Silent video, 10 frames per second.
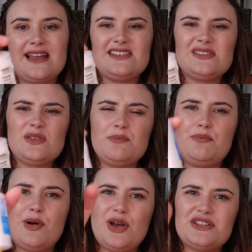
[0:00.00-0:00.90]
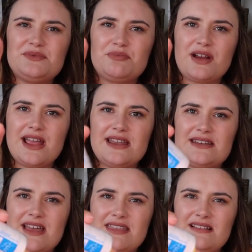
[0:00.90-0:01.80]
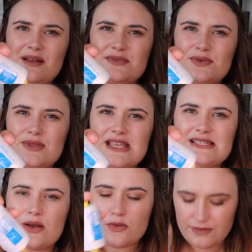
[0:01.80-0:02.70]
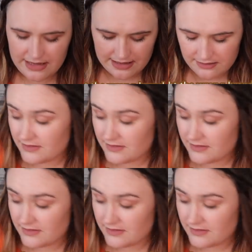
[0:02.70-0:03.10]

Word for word: I just got the Birch brand. I think that was all they sold there.